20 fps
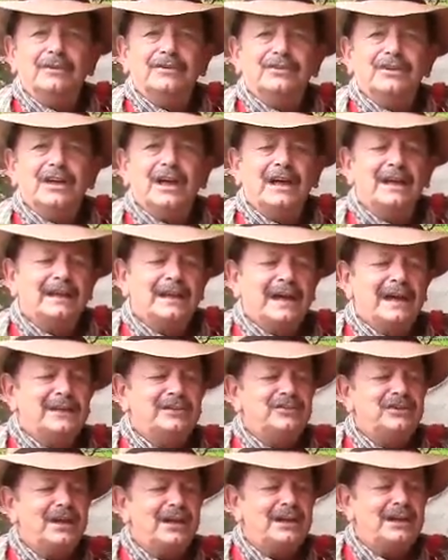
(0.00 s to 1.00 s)
See how
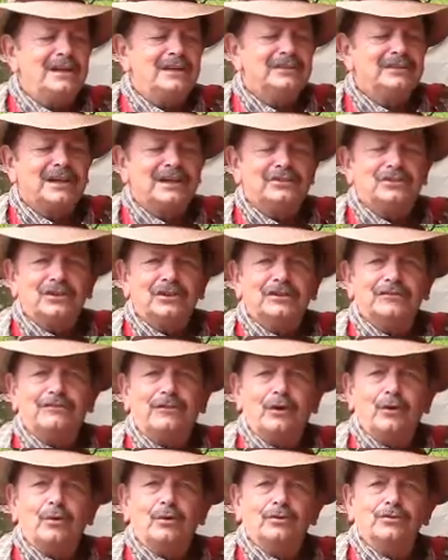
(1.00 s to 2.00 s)
nice that is? That just
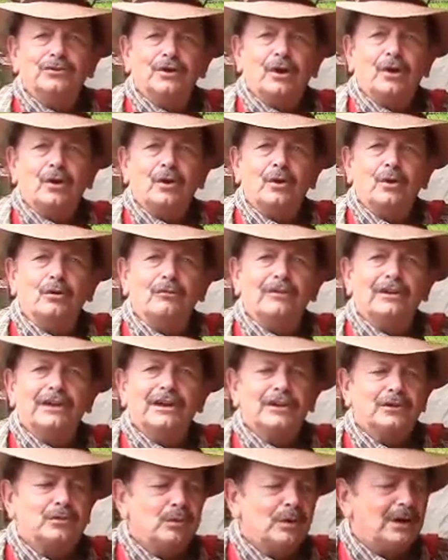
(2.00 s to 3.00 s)
folds all over. And
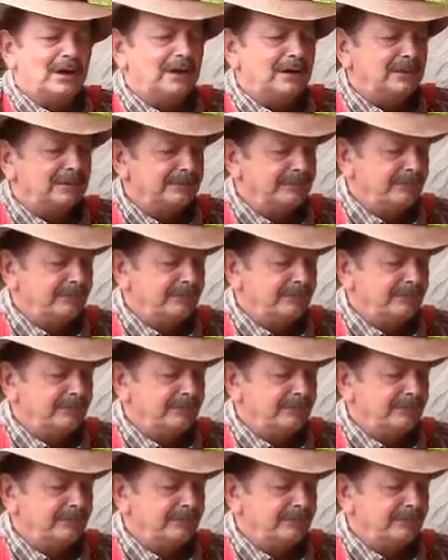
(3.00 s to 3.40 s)
guess what?